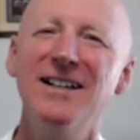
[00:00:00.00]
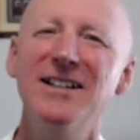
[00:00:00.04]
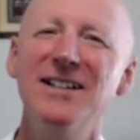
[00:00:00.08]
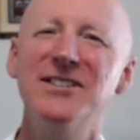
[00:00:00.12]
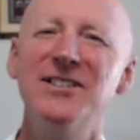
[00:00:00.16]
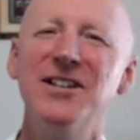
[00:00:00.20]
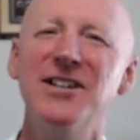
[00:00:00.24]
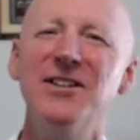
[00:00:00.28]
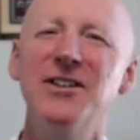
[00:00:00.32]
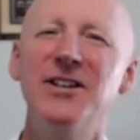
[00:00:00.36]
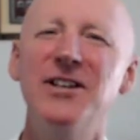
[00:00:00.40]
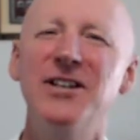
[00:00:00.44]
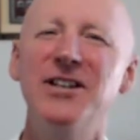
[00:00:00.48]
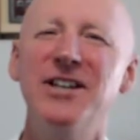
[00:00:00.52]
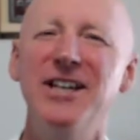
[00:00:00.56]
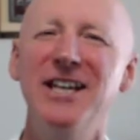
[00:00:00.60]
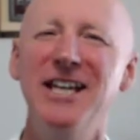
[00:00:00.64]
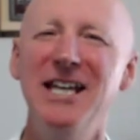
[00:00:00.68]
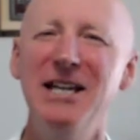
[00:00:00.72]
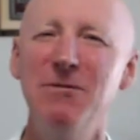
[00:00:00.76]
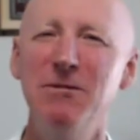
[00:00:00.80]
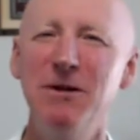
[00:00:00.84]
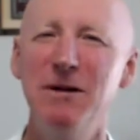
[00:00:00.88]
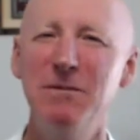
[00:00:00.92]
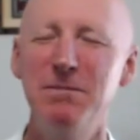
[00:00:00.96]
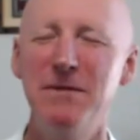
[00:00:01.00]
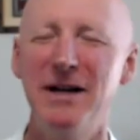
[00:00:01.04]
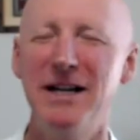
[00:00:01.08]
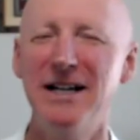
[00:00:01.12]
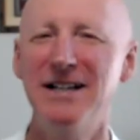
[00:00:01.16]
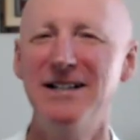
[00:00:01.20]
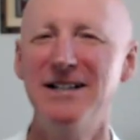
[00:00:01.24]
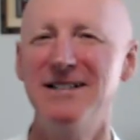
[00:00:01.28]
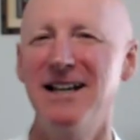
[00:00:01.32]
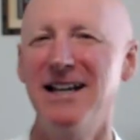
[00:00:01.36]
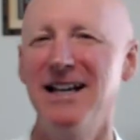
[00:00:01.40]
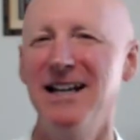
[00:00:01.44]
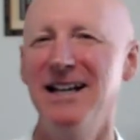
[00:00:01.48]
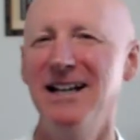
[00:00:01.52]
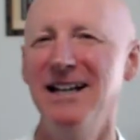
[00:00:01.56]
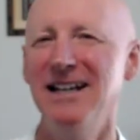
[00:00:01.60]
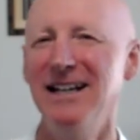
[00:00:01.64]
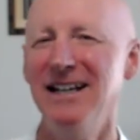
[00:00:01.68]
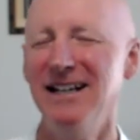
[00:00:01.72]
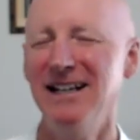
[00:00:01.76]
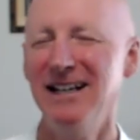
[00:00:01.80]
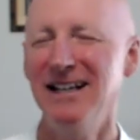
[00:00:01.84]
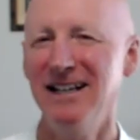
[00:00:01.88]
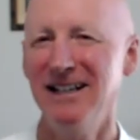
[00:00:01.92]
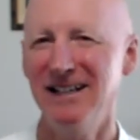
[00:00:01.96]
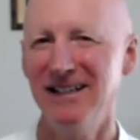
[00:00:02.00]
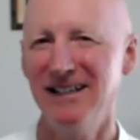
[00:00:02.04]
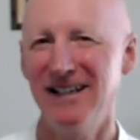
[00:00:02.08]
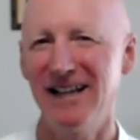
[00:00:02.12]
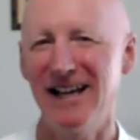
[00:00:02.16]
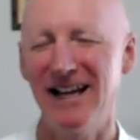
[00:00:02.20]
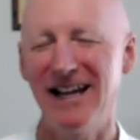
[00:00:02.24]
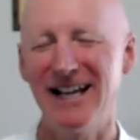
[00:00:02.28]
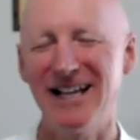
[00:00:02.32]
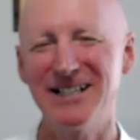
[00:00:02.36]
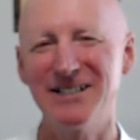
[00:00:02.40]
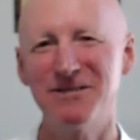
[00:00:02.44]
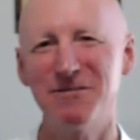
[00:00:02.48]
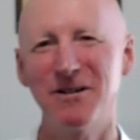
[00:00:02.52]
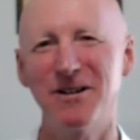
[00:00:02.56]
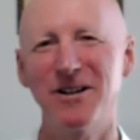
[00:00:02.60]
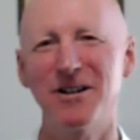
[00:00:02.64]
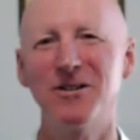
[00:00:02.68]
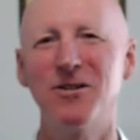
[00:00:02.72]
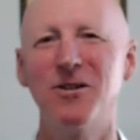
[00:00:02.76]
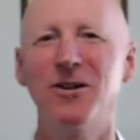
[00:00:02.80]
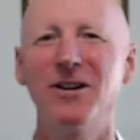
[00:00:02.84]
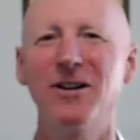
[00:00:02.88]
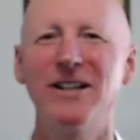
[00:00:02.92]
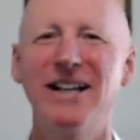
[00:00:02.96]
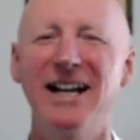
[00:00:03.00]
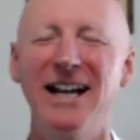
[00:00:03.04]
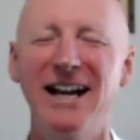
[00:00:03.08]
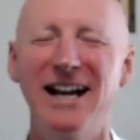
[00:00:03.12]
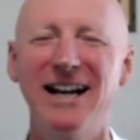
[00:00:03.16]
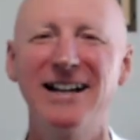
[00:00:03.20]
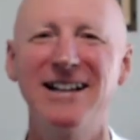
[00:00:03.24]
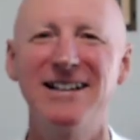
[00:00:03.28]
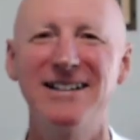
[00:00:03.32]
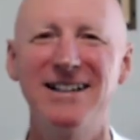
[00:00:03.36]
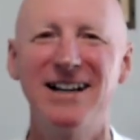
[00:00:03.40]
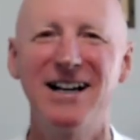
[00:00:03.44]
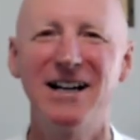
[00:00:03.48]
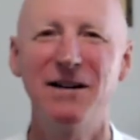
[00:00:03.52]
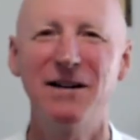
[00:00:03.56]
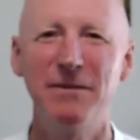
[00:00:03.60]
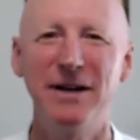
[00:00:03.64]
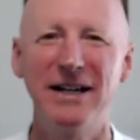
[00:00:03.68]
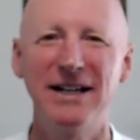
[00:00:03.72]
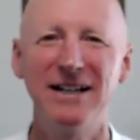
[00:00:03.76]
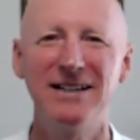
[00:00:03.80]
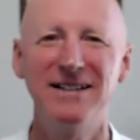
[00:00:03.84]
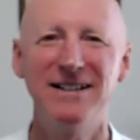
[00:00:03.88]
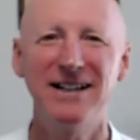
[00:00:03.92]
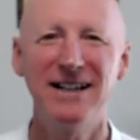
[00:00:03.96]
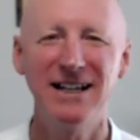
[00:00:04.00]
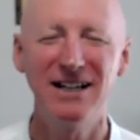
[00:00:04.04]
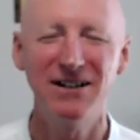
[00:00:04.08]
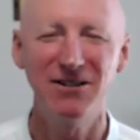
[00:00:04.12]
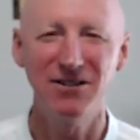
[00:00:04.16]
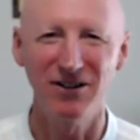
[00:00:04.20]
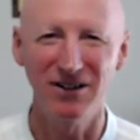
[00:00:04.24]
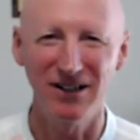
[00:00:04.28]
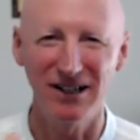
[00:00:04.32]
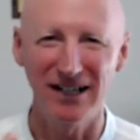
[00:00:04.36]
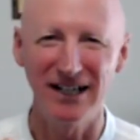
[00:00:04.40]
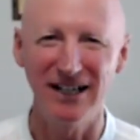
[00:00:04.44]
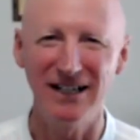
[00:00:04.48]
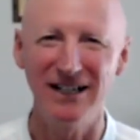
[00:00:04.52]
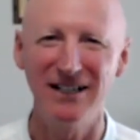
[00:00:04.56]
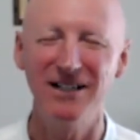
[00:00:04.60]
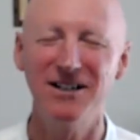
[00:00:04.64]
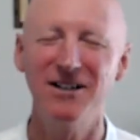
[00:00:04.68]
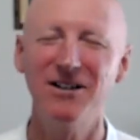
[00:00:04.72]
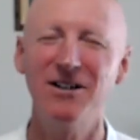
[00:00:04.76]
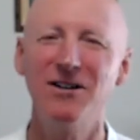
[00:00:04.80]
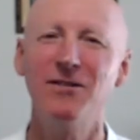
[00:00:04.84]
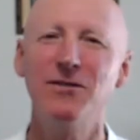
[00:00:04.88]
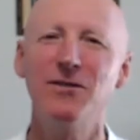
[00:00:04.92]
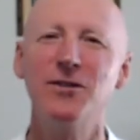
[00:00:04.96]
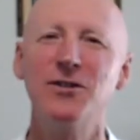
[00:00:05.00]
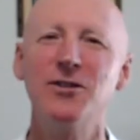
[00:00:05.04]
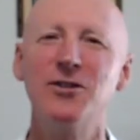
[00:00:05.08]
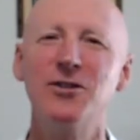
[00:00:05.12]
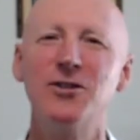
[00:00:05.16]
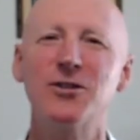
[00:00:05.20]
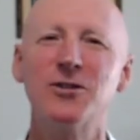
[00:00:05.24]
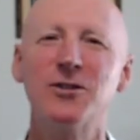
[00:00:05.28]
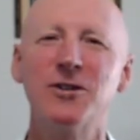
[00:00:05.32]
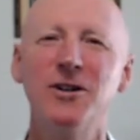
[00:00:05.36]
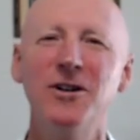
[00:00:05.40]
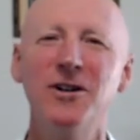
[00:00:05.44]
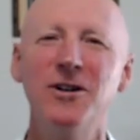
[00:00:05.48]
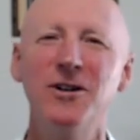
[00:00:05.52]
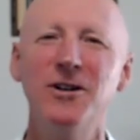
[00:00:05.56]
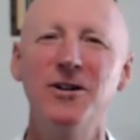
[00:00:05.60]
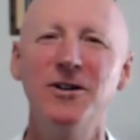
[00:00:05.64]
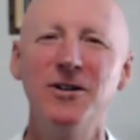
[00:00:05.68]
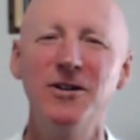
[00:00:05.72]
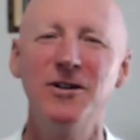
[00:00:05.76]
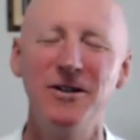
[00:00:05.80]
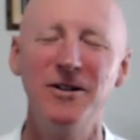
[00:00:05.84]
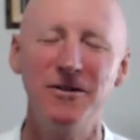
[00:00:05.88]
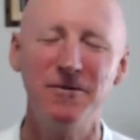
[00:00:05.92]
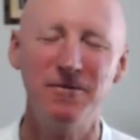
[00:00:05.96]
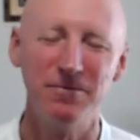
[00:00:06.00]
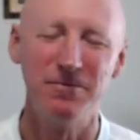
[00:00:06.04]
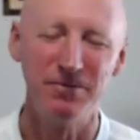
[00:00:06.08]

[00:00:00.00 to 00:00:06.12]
So the key when meditating as what I call an anatta meditator, or letting go of control,